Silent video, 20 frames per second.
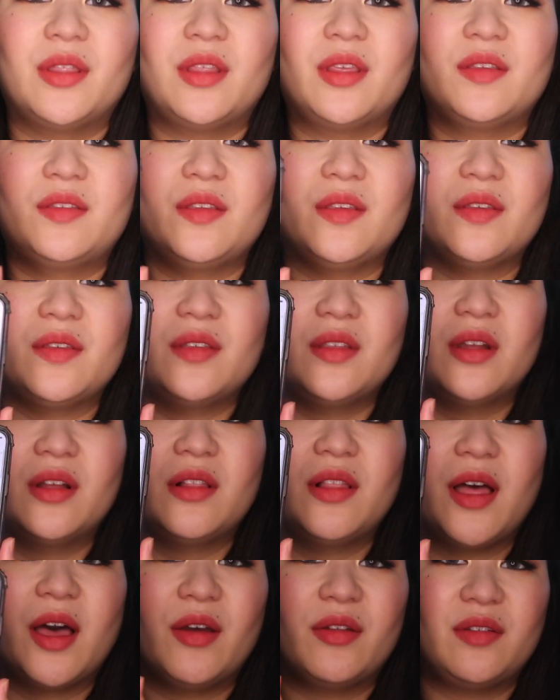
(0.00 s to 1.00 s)
This is the
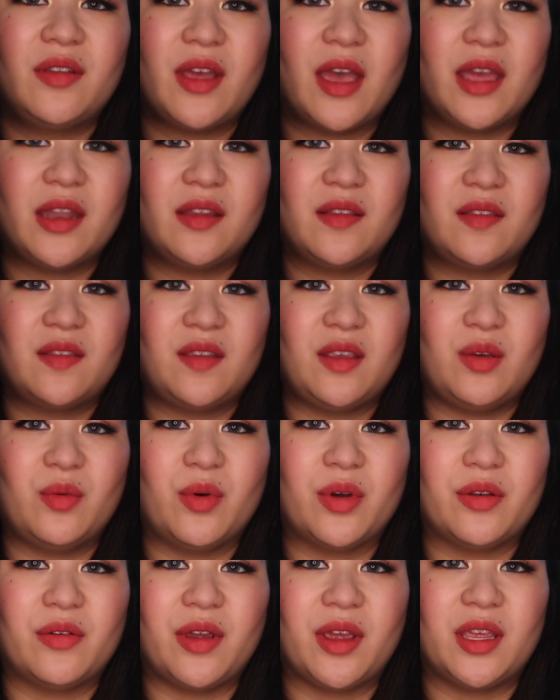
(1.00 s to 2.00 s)
Cloud Dynasty
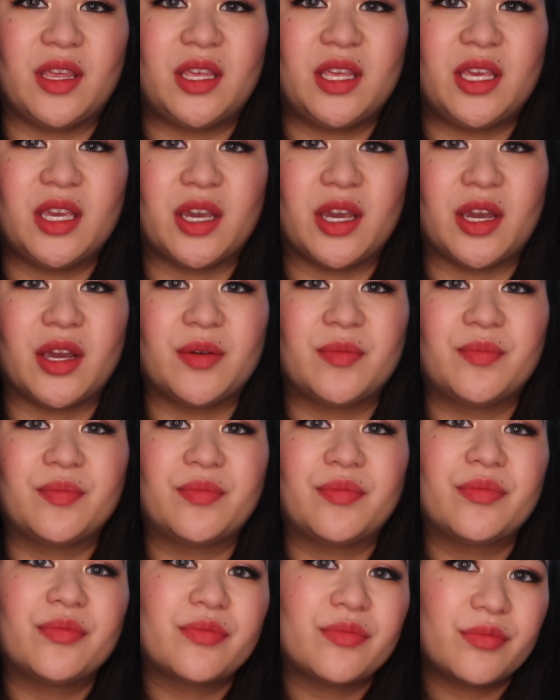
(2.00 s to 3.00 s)
one right here.
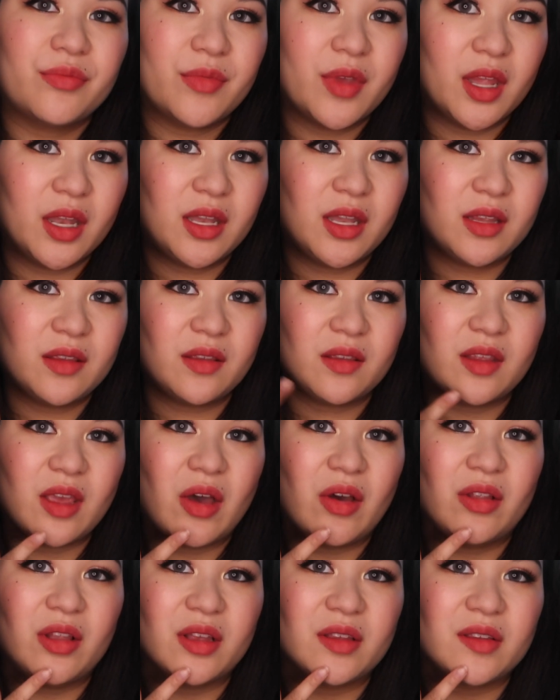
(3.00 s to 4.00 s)
And this is
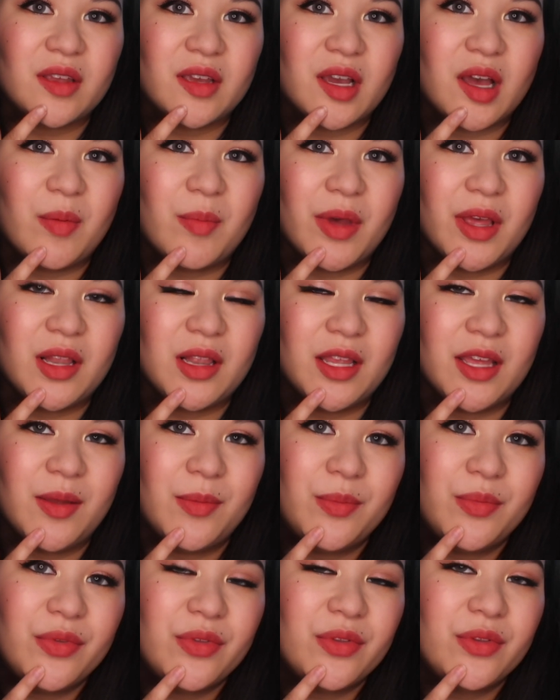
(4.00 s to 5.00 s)
how it looks like on my
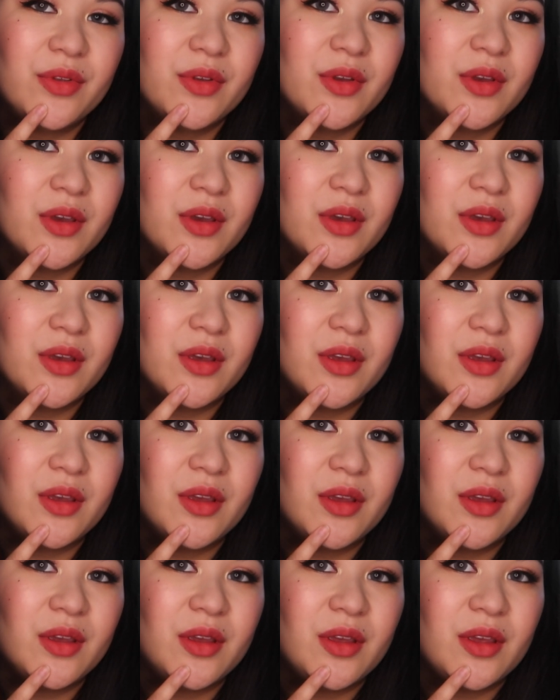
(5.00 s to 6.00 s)
lips.
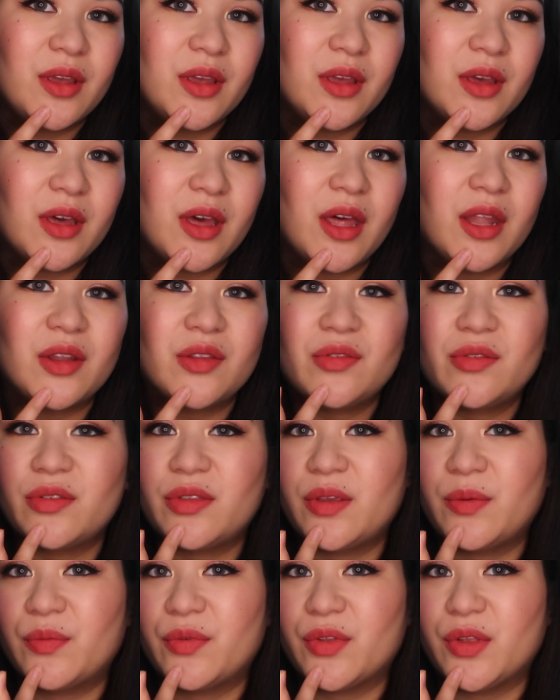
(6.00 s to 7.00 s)
It kind of just
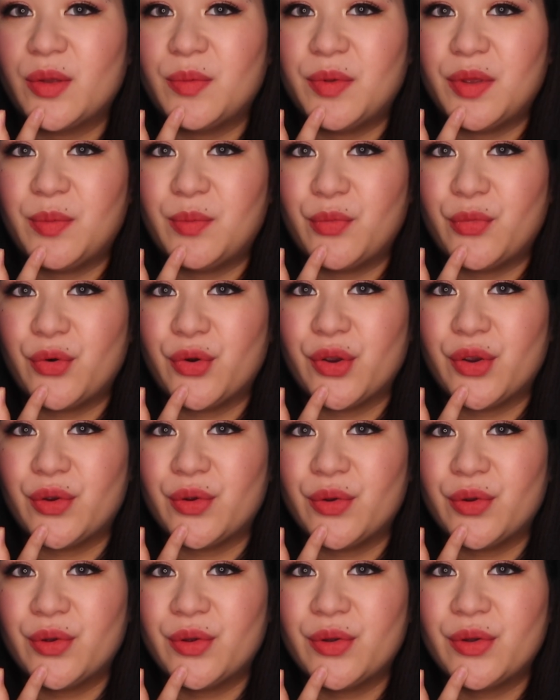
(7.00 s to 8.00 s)
seems a little bit
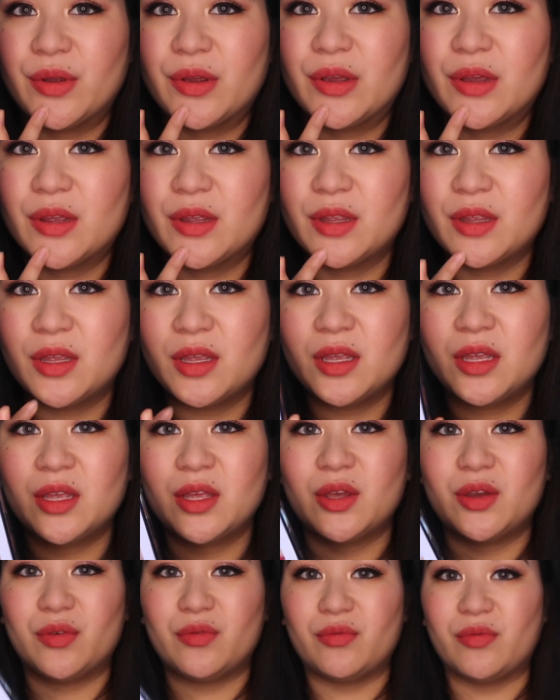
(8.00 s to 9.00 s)
more
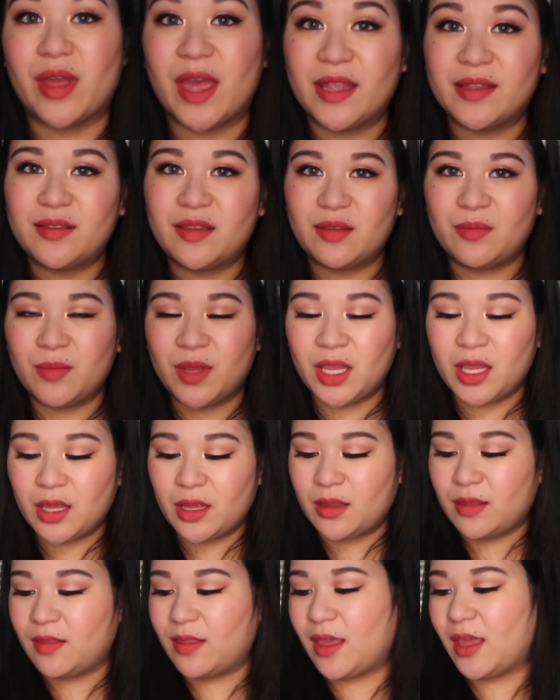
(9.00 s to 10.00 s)
red to
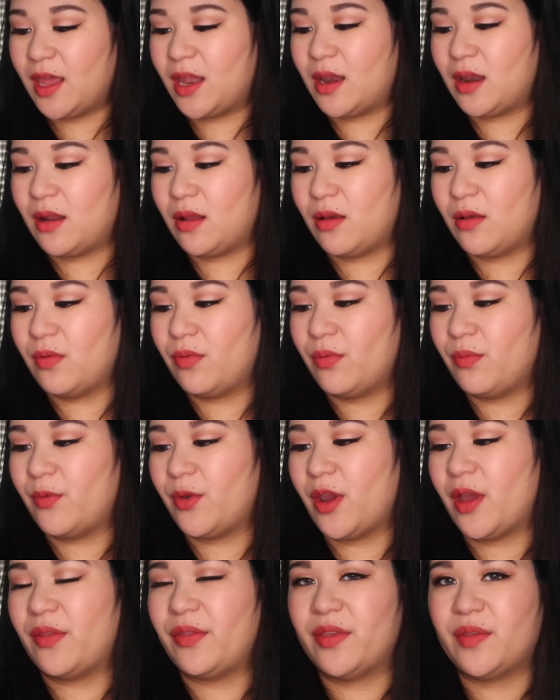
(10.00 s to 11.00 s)
me than
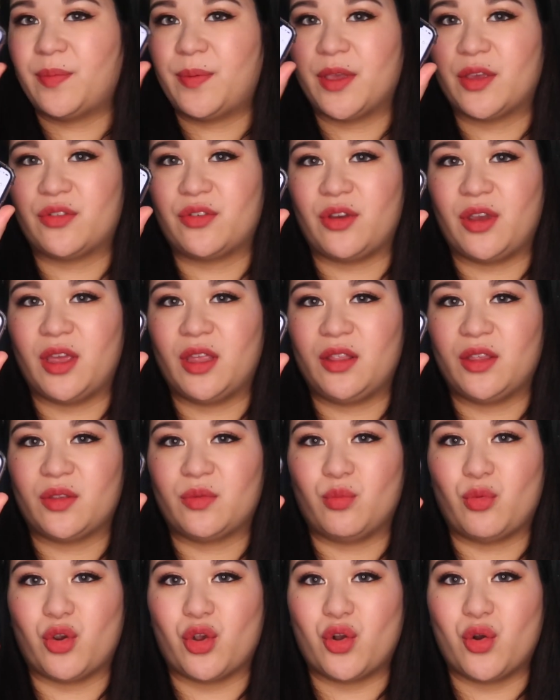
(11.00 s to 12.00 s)
where on this picture it
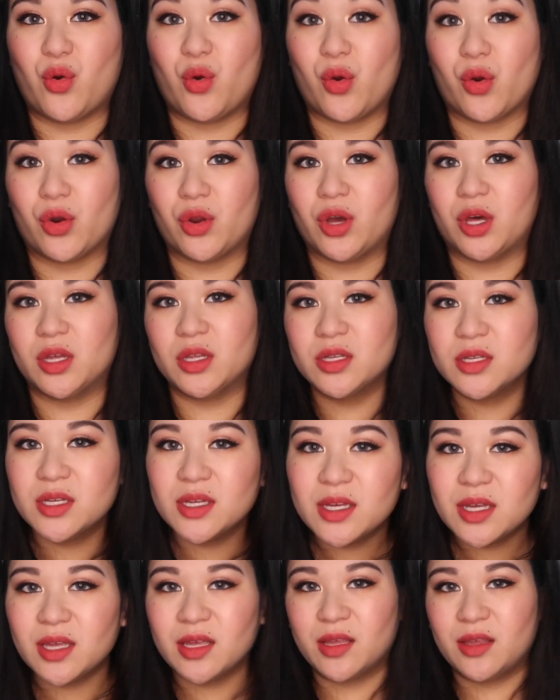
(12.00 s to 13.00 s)
looked more coral.
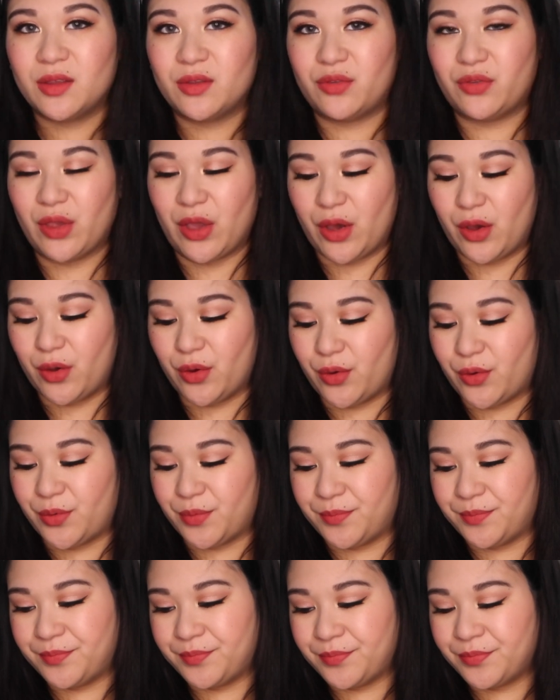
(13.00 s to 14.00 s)
So,